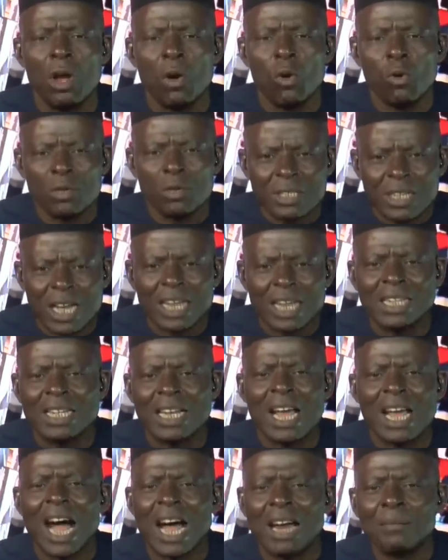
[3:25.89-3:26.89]
who sat
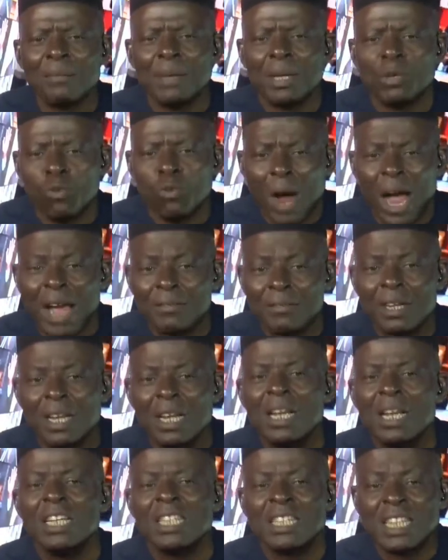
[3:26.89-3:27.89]
there and midwifed
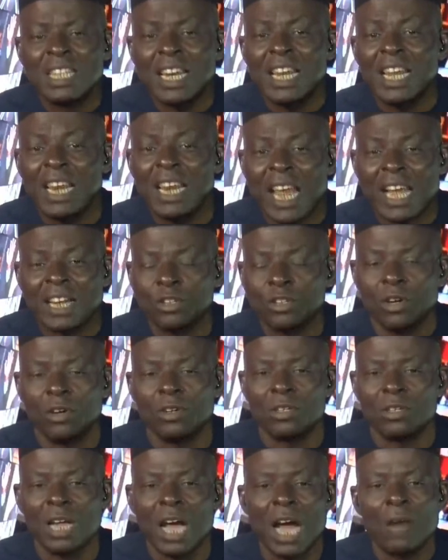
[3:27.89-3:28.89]
3
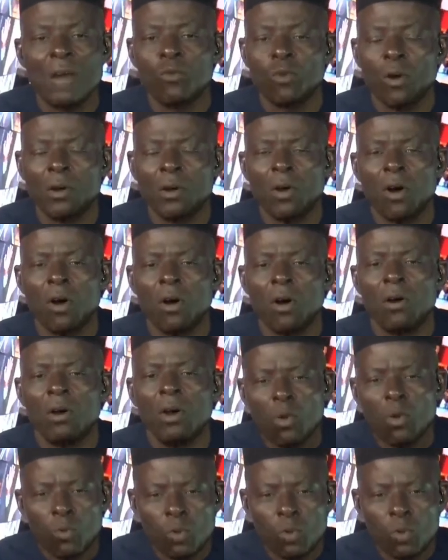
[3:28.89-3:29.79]
elections and won all,